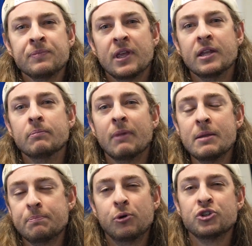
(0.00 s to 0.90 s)
and it
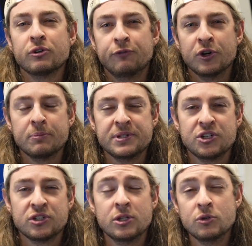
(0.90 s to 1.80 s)
might put your foot in a
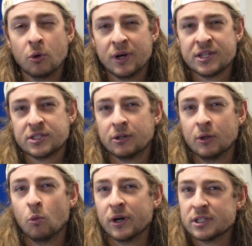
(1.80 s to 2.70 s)
position that you don't necessarily
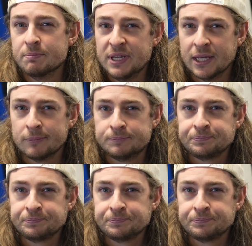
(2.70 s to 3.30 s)
want it to be in.